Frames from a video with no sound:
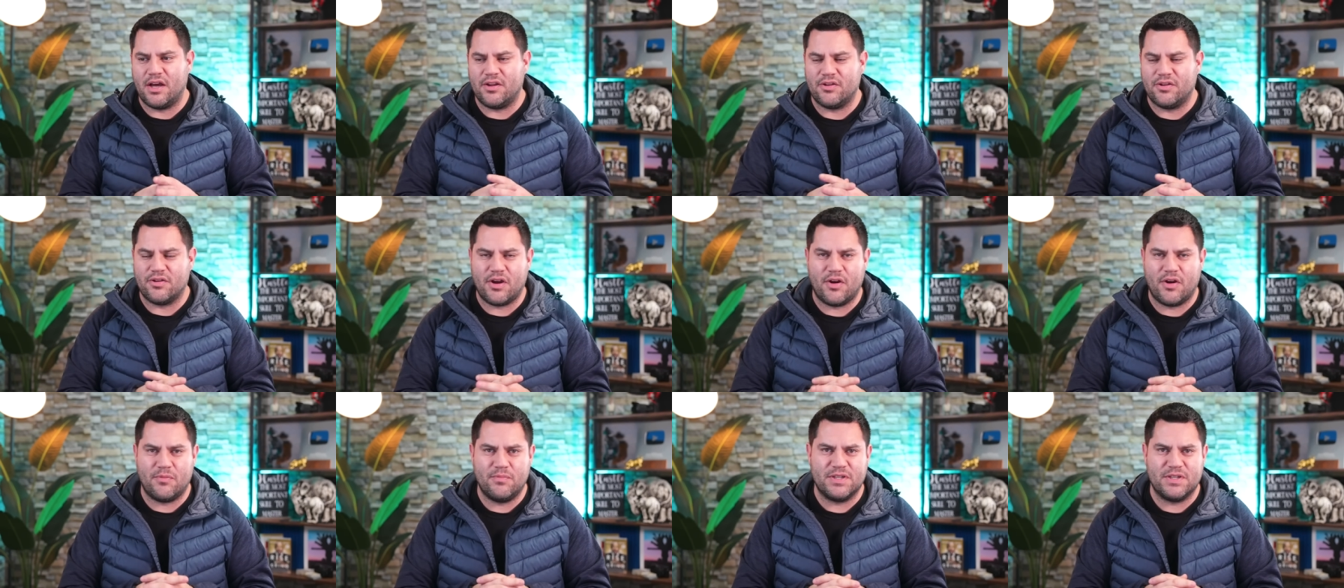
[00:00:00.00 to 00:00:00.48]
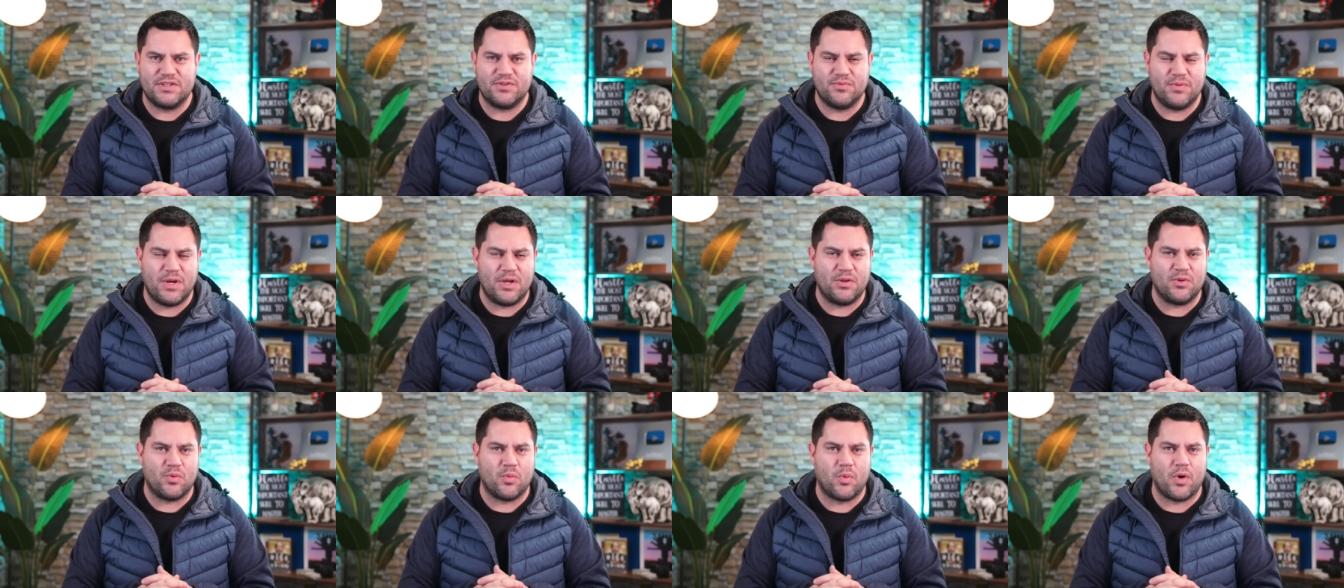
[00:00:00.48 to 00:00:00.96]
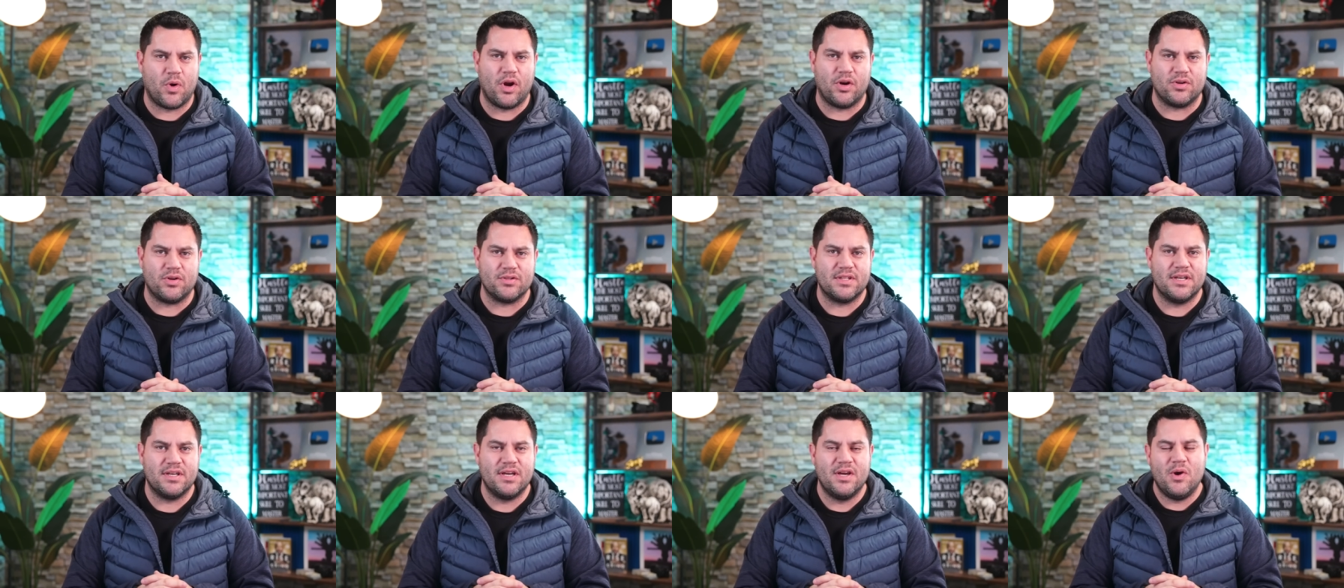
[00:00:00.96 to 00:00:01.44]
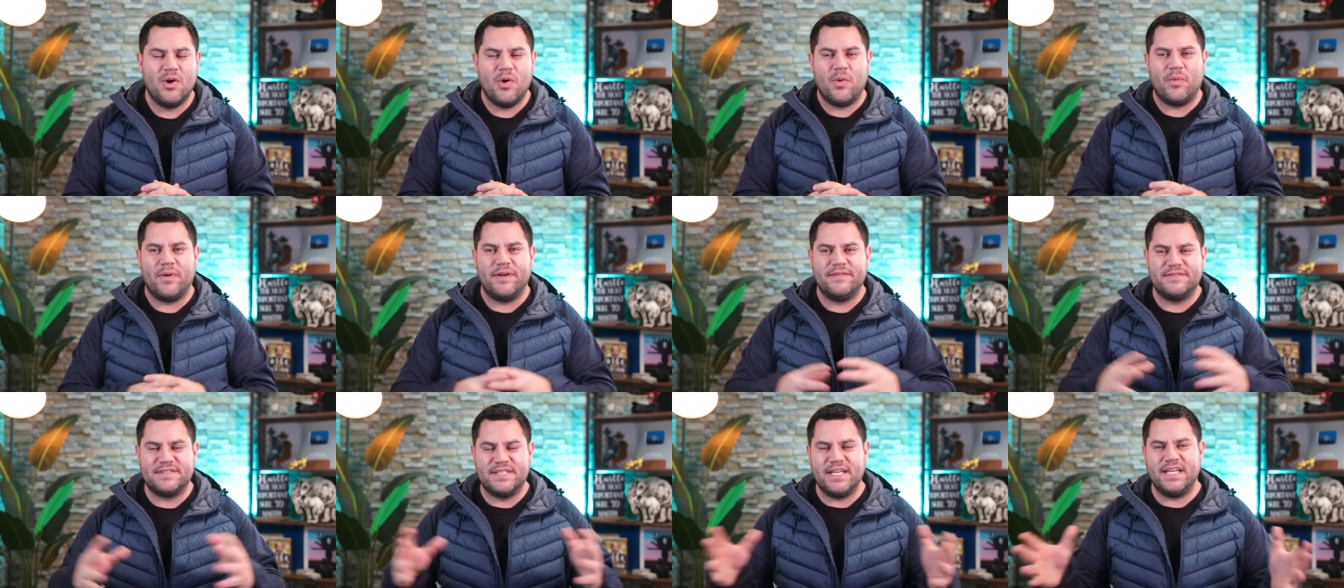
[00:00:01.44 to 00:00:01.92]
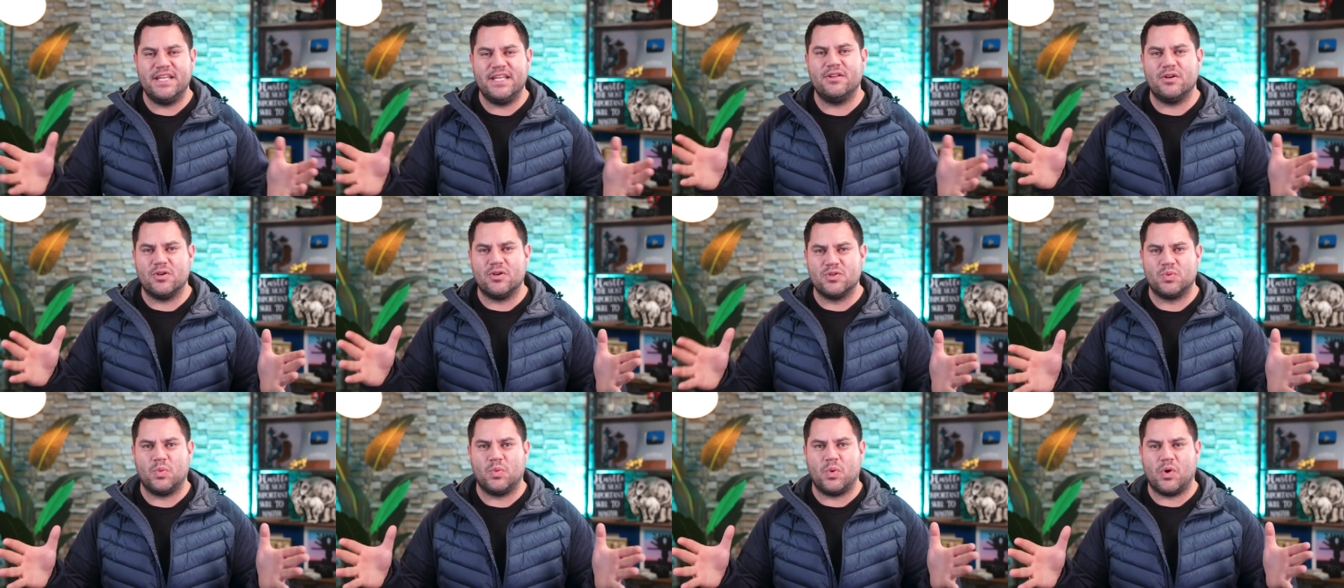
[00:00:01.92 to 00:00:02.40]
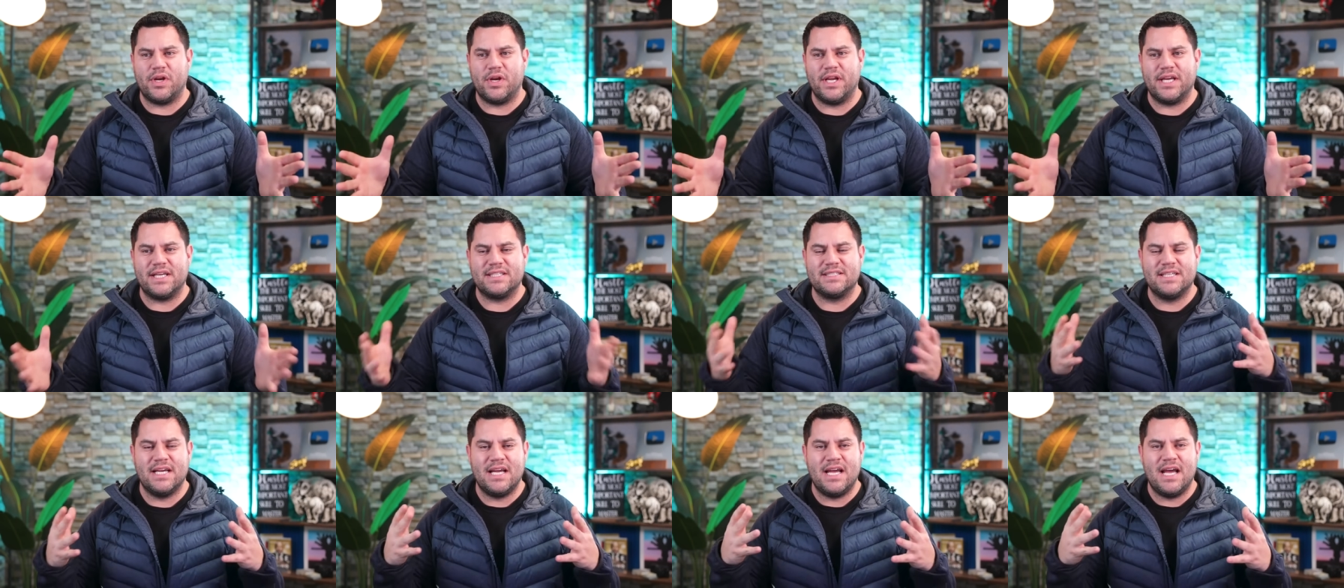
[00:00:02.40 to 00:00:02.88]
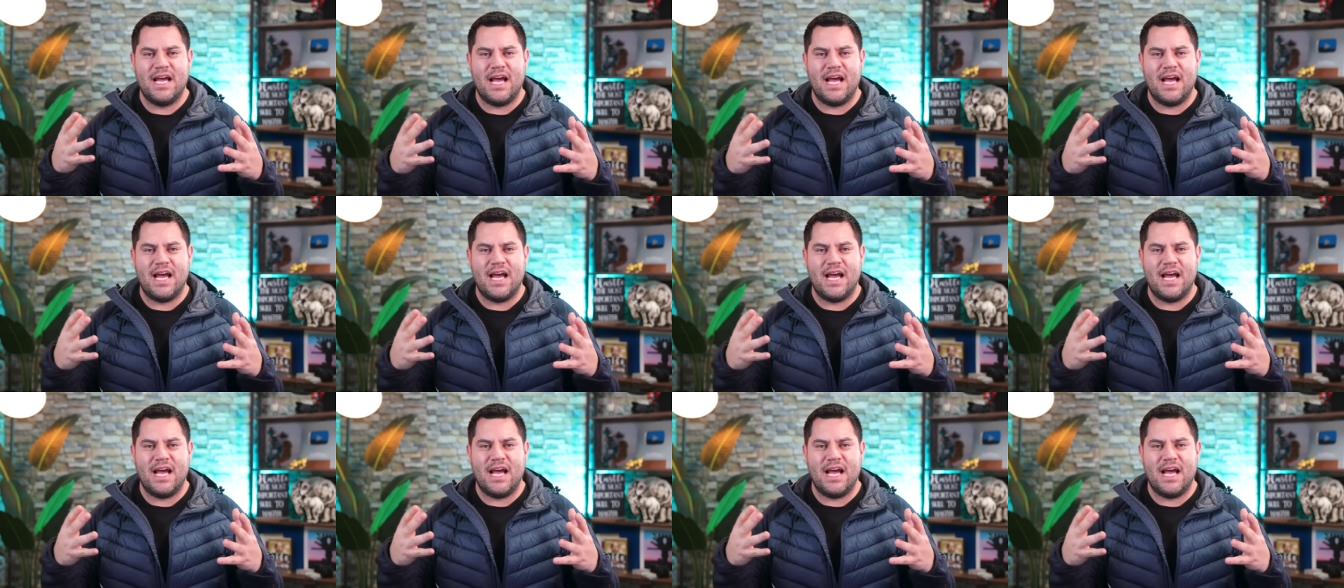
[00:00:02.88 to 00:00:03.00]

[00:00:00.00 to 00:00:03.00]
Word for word: other governments around the world. We've seen those warnings.